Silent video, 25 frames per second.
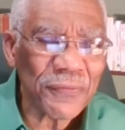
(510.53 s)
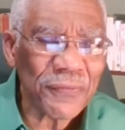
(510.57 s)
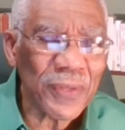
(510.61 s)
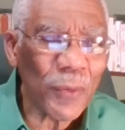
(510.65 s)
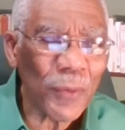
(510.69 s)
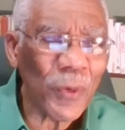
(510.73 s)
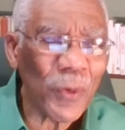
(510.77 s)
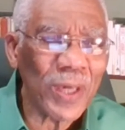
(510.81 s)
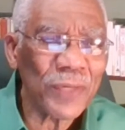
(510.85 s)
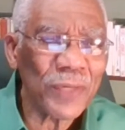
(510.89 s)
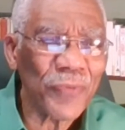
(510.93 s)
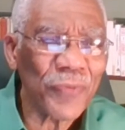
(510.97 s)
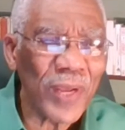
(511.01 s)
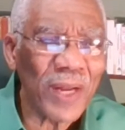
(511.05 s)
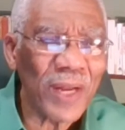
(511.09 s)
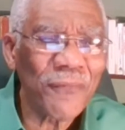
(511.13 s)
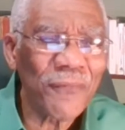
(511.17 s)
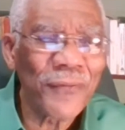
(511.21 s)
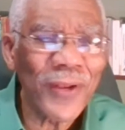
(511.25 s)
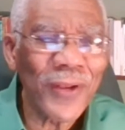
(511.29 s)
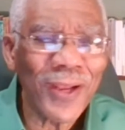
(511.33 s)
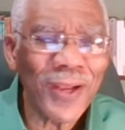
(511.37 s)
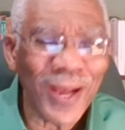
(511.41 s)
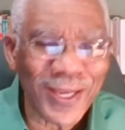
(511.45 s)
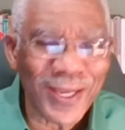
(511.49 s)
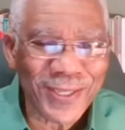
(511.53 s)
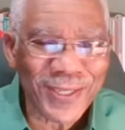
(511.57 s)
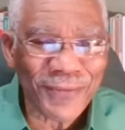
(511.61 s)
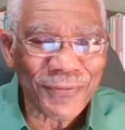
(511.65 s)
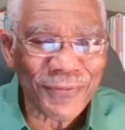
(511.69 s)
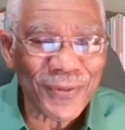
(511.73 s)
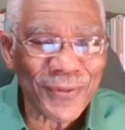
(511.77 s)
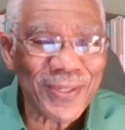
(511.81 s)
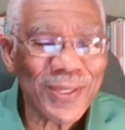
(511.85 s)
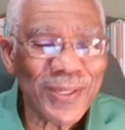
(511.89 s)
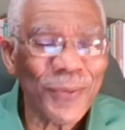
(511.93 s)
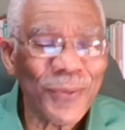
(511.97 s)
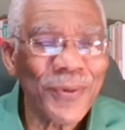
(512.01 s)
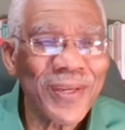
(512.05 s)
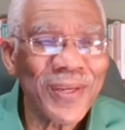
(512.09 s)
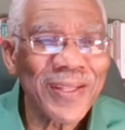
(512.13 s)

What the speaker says: They weren't real philosophers, they were